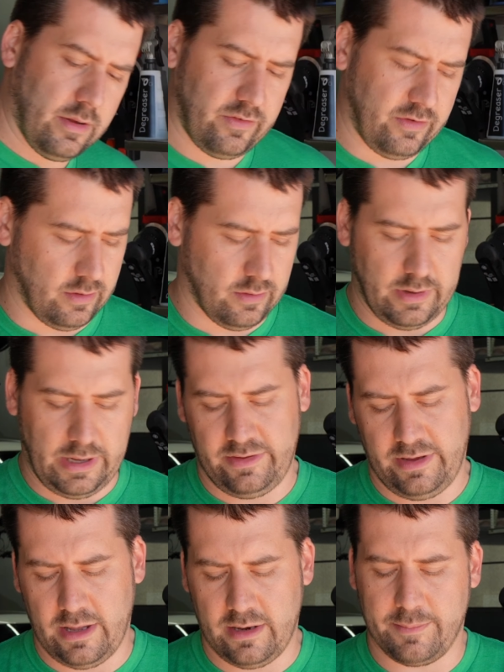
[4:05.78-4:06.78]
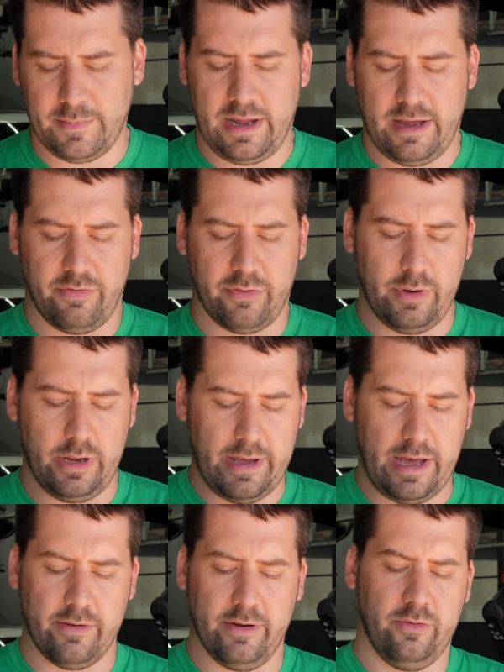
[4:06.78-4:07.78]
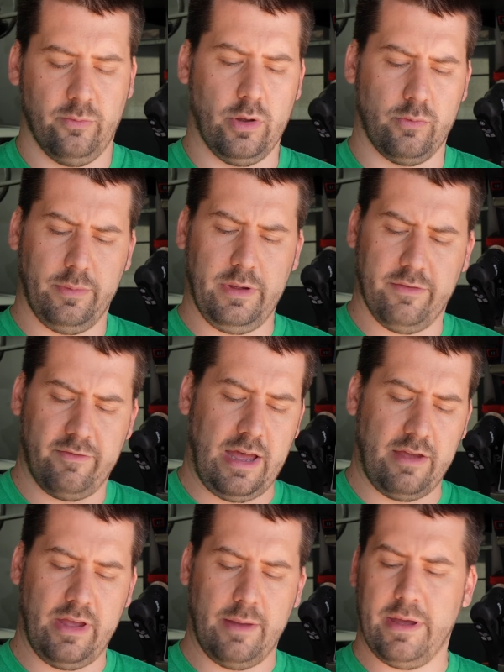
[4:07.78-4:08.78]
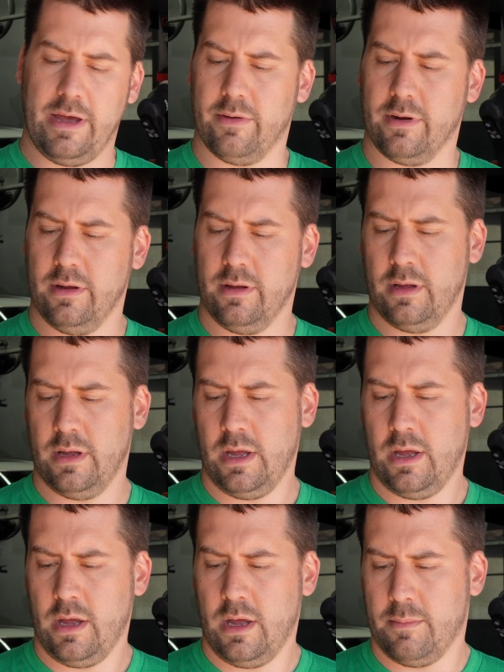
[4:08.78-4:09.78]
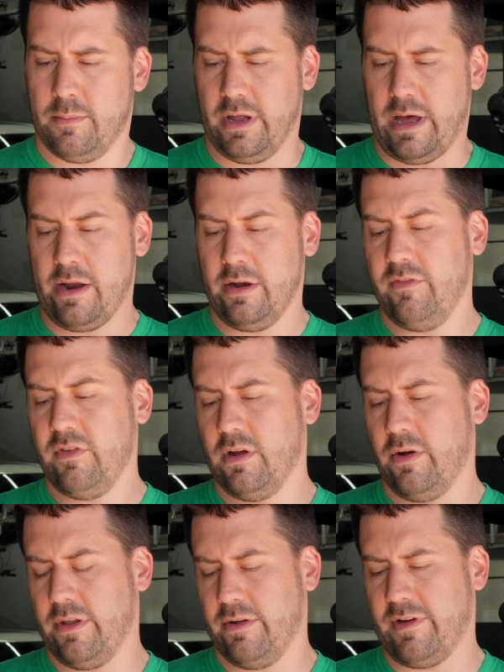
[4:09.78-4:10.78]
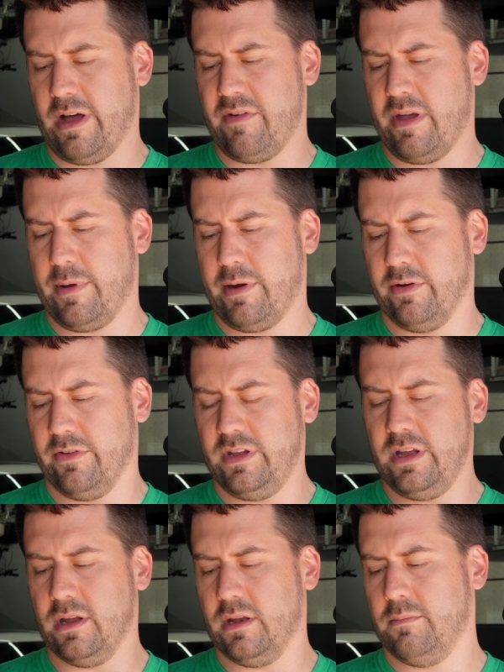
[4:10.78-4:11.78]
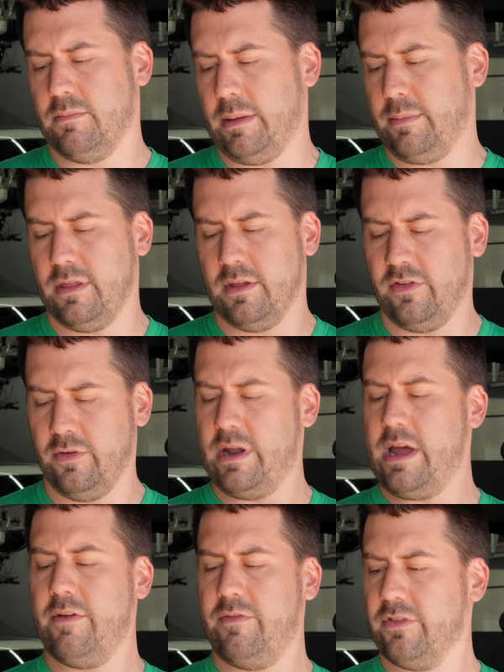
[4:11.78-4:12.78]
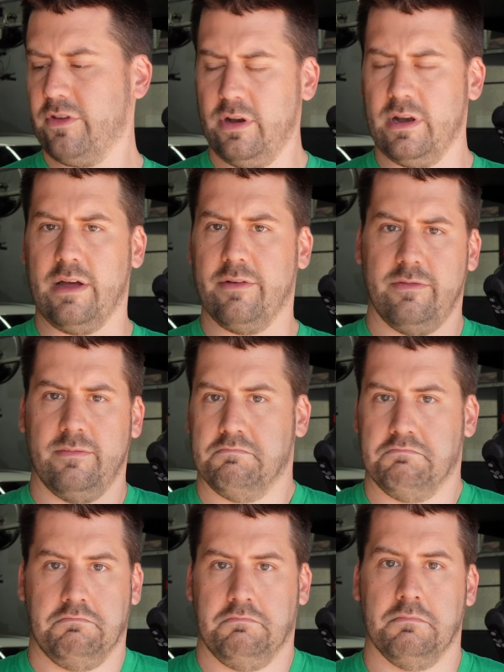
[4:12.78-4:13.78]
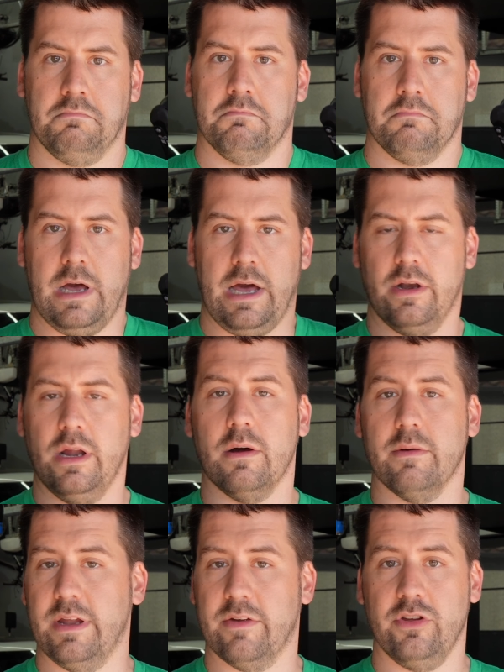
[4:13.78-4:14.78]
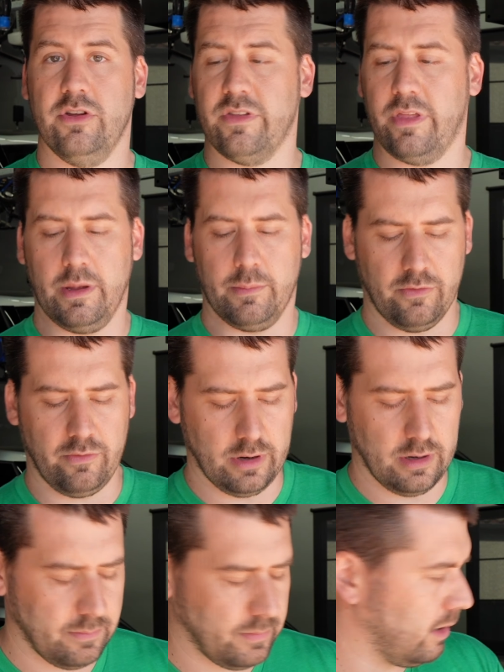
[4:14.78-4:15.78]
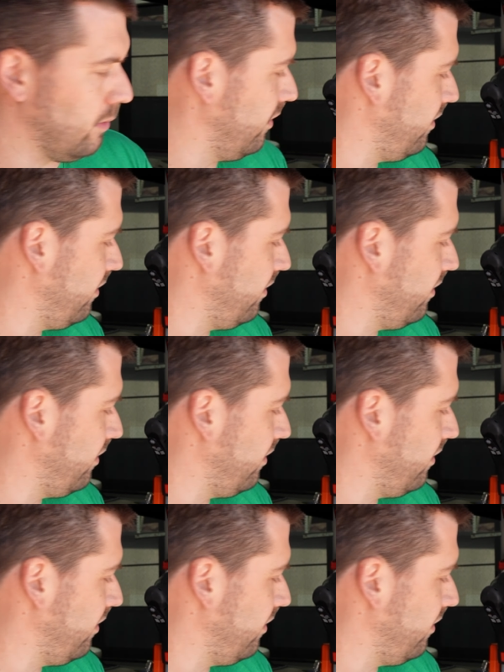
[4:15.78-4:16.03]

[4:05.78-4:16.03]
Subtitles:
So at the end, I'm going to have 3 batteries. One will be a 5 amp hour, but I don't even know that a 5 amp hour is needed. Maybe the 2.5 is good enough. I don't know, never used the thing before, but we'll